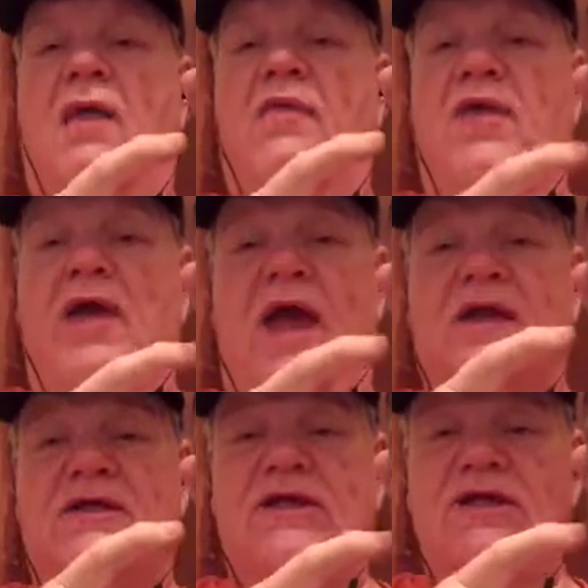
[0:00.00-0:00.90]
The
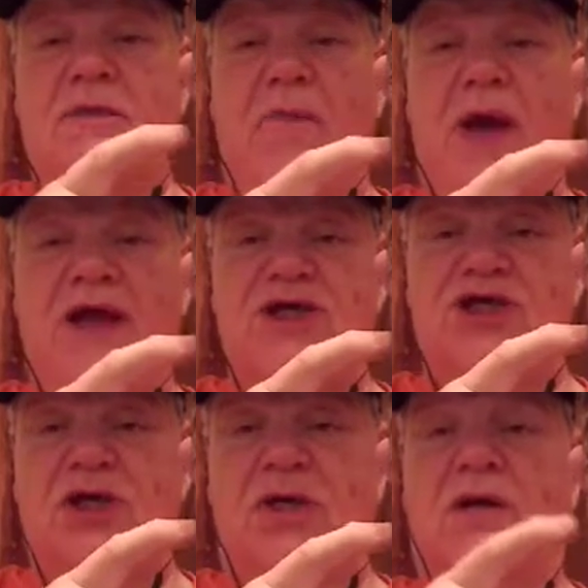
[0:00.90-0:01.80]

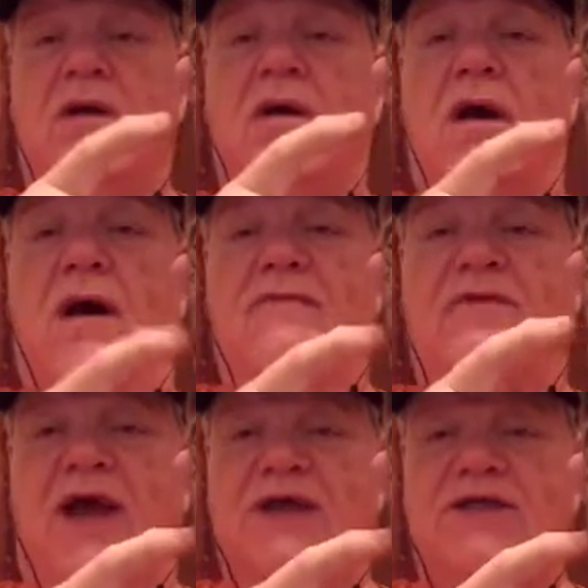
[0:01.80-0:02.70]
anticipation of
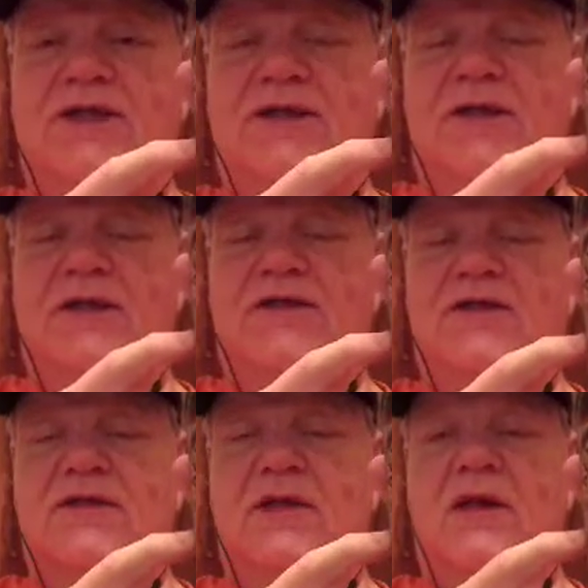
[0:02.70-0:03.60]
tasting
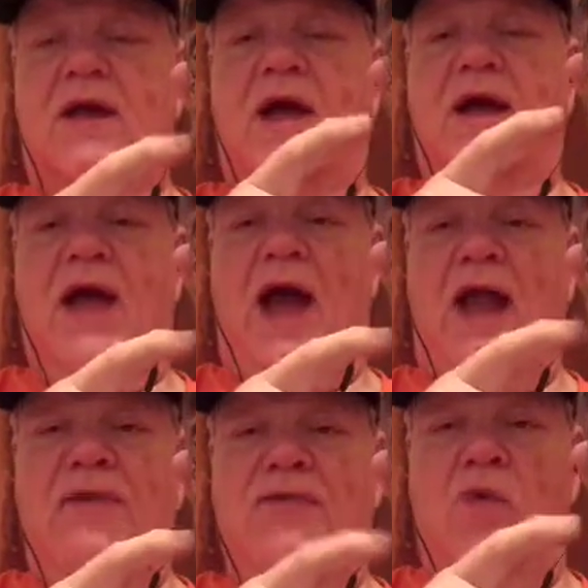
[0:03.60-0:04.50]
this
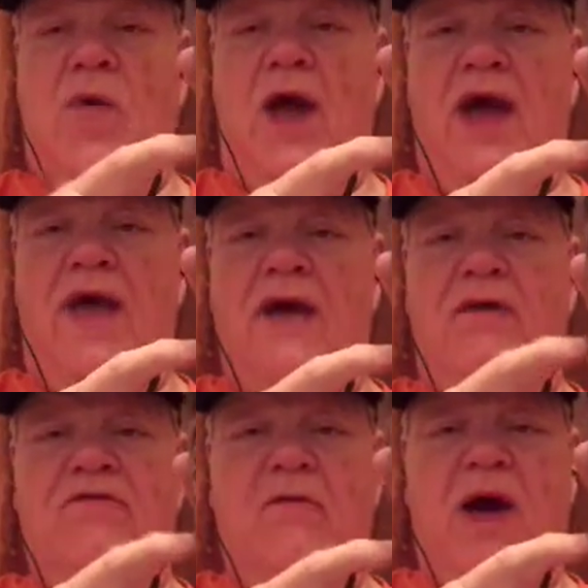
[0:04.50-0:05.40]
got in the way
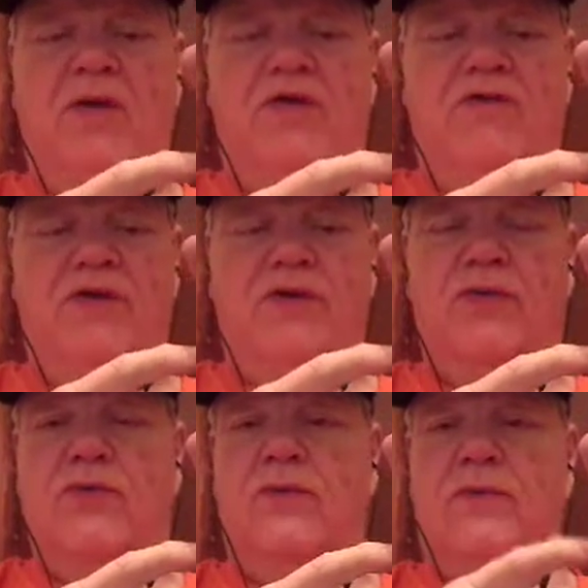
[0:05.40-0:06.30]
of my reviewing,